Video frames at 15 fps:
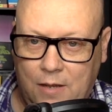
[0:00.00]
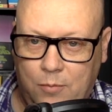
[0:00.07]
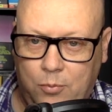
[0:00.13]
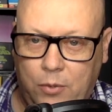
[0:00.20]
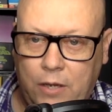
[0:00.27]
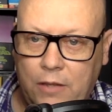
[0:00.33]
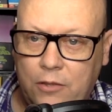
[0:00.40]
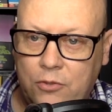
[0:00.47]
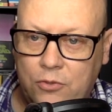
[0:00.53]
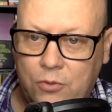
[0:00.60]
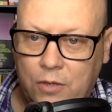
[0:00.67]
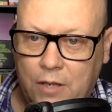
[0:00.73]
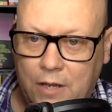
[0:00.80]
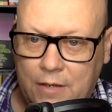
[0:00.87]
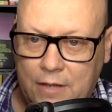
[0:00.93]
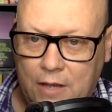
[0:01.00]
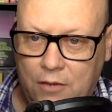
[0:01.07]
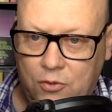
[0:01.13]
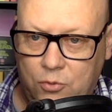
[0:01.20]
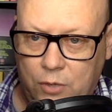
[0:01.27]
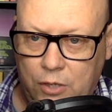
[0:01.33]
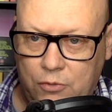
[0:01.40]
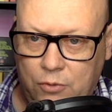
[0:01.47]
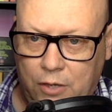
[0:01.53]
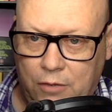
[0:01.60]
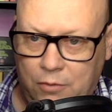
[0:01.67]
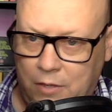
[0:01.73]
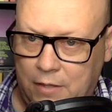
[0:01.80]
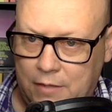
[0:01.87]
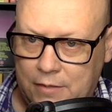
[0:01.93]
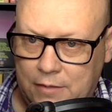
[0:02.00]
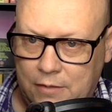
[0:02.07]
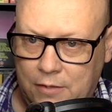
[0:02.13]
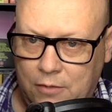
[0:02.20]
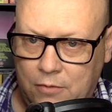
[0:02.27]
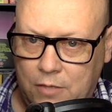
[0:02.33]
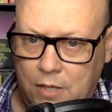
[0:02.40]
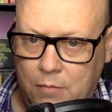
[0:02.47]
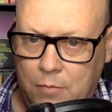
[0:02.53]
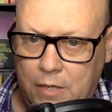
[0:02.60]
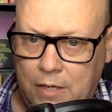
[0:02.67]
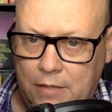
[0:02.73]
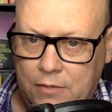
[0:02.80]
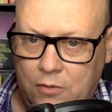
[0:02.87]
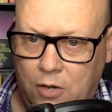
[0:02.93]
Prelude to a Gun Down, 2023. This is new. 10 minutes.